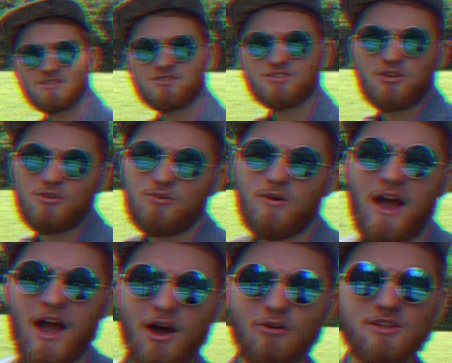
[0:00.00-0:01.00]
So
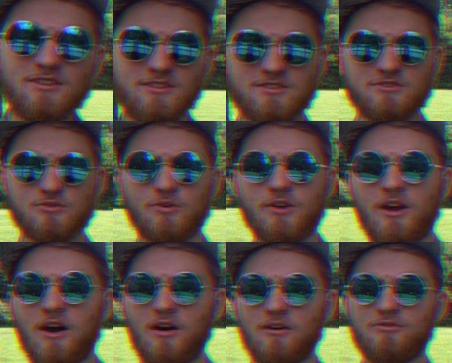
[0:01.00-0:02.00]
how did the story
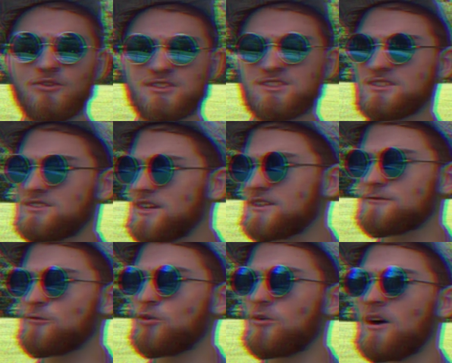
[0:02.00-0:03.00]
of a
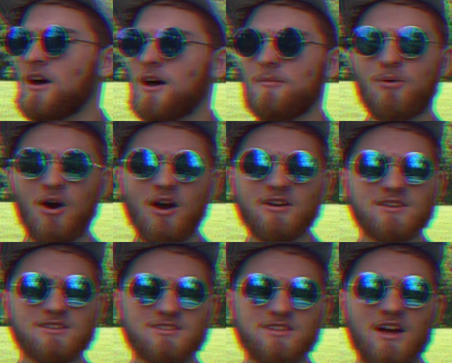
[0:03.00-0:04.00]
successful
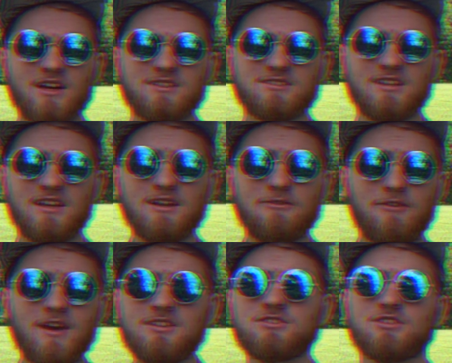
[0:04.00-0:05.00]
pocket-sized
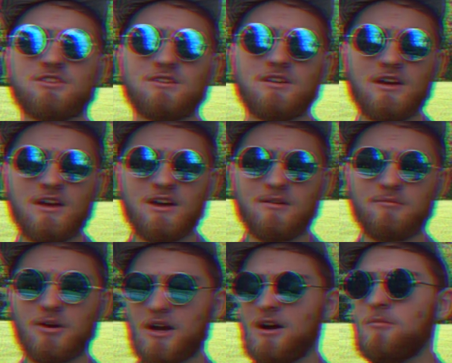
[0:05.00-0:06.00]
innovation
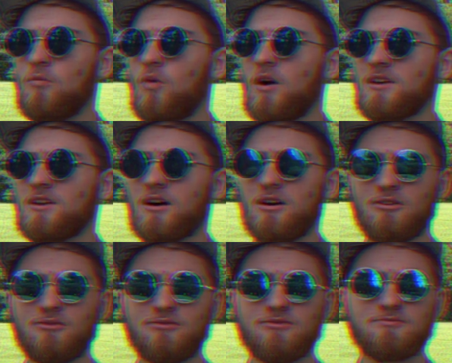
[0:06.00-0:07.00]
become one
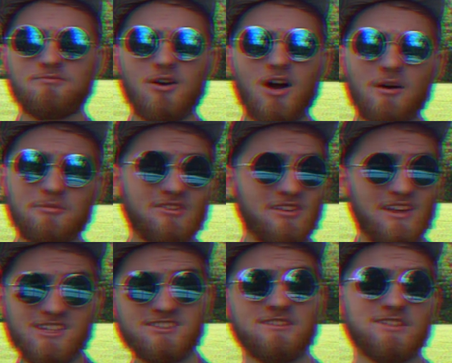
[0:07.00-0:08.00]
of
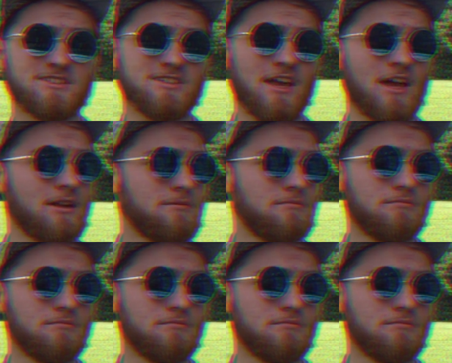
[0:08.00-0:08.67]
obsolescence and